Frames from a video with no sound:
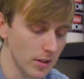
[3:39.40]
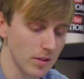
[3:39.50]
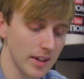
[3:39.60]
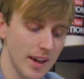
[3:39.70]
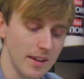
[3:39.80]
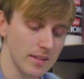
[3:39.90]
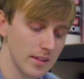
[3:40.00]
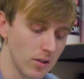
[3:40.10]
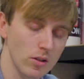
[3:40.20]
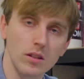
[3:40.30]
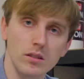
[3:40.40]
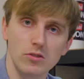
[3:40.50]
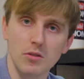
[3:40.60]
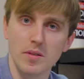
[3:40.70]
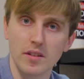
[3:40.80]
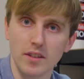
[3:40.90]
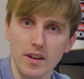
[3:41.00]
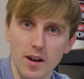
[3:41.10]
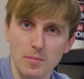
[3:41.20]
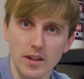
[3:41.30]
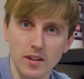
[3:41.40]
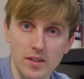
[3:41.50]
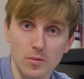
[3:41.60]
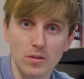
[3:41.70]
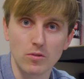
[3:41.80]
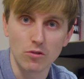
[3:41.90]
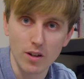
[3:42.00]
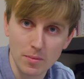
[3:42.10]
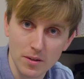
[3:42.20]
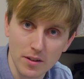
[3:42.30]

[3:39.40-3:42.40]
I don't want to get the oil dripping on the carpet because it will drip